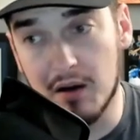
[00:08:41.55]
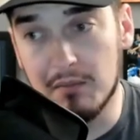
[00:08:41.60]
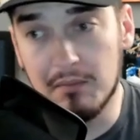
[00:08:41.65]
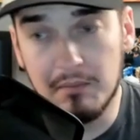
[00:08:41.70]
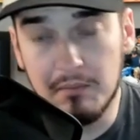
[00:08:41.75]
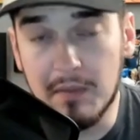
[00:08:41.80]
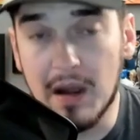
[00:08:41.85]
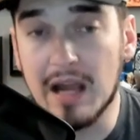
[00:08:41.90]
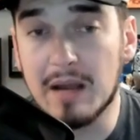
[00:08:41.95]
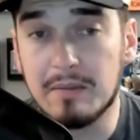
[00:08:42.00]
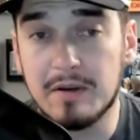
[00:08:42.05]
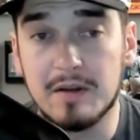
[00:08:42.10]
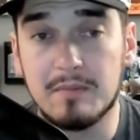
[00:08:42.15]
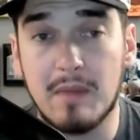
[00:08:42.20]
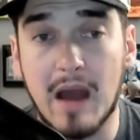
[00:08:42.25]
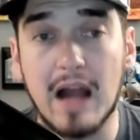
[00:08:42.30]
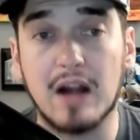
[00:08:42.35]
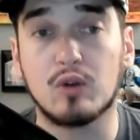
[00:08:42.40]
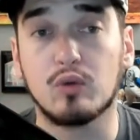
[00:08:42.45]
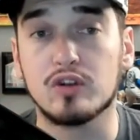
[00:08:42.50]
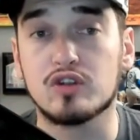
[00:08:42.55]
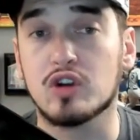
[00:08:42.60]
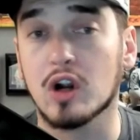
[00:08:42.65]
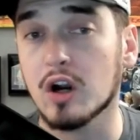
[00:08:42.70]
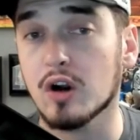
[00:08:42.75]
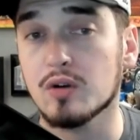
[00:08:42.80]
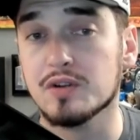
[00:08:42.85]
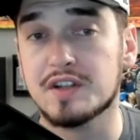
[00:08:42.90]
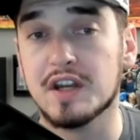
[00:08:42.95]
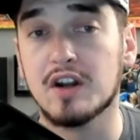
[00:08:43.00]
maybe Matt
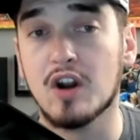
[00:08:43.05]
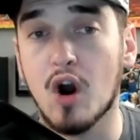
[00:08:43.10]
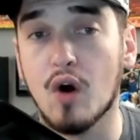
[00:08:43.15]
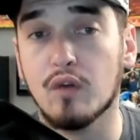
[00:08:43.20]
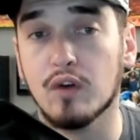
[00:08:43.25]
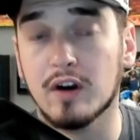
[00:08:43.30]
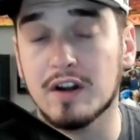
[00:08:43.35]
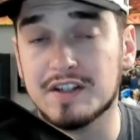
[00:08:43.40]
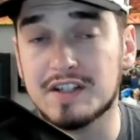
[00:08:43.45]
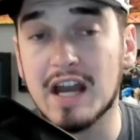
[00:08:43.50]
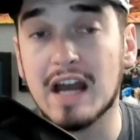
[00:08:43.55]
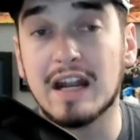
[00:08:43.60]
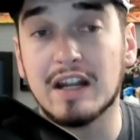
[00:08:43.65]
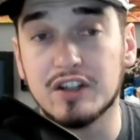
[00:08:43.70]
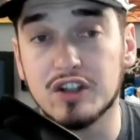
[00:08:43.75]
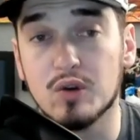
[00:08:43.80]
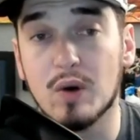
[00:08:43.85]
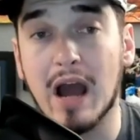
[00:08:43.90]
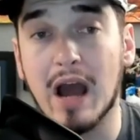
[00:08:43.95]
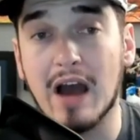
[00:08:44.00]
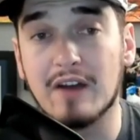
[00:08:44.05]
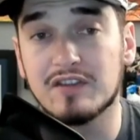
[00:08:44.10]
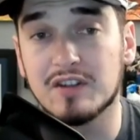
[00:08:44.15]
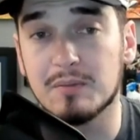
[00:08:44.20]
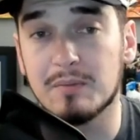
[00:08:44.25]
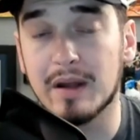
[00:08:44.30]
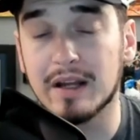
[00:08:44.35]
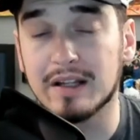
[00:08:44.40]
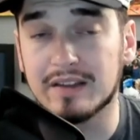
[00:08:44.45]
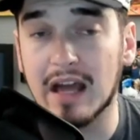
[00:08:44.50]
Quatraro's in over his head and you have to
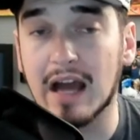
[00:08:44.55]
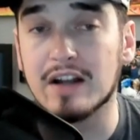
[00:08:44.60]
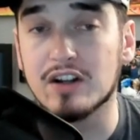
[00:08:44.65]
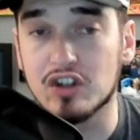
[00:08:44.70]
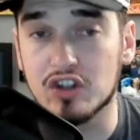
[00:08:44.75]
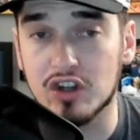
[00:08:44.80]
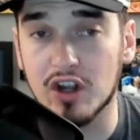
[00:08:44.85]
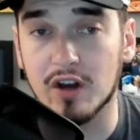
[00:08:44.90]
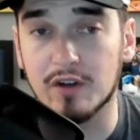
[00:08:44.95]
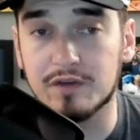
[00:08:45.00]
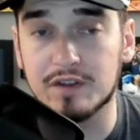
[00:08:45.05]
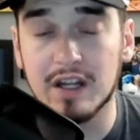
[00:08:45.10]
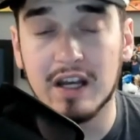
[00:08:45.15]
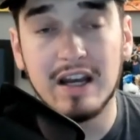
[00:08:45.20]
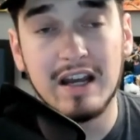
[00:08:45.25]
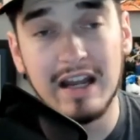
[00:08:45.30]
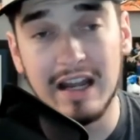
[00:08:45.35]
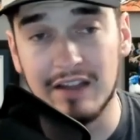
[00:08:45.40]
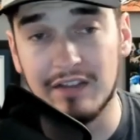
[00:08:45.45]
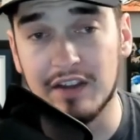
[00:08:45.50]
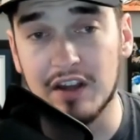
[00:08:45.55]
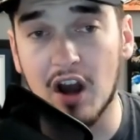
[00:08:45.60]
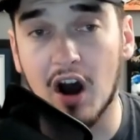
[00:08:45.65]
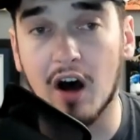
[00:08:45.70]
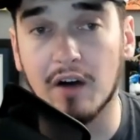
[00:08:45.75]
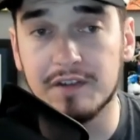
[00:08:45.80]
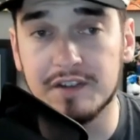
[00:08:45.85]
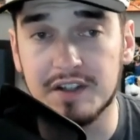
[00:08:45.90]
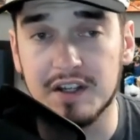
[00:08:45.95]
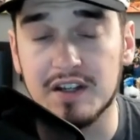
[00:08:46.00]
make that shift in the
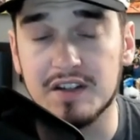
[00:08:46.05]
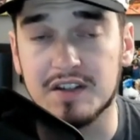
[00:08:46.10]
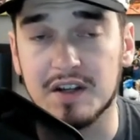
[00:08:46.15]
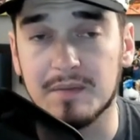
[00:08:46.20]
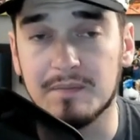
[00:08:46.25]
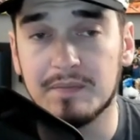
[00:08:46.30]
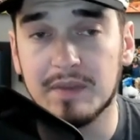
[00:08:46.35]
offseason.